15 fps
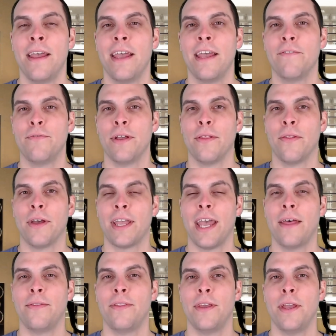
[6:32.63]
If we look
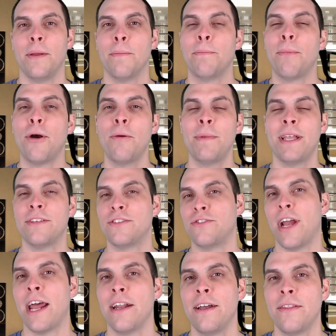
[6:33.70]
at the Permian
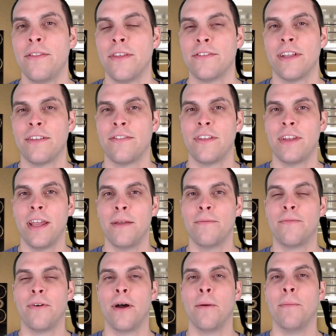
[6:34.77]
strata, this gets the name
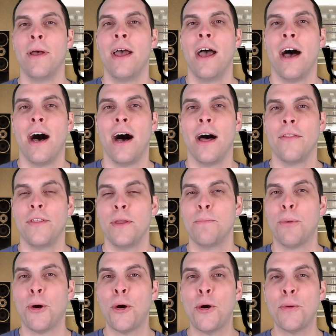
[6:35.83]
from uh, the
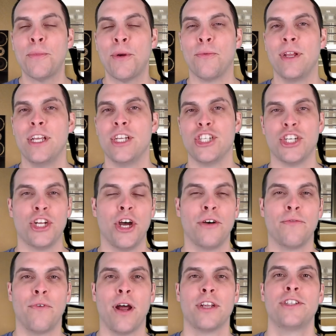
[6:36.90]
Perm region
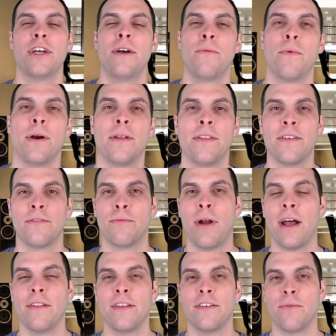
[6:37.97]
of Russia, where
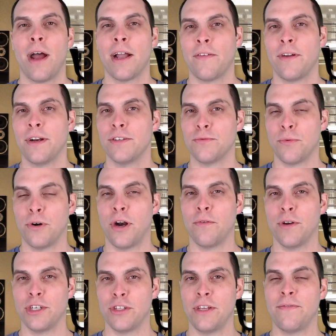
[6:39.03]
ro these rock layers were
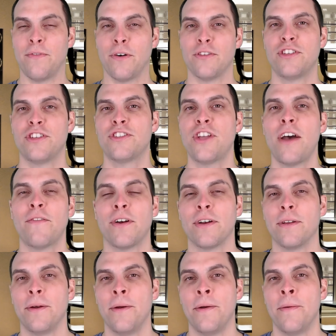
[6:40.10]
originally first discovered.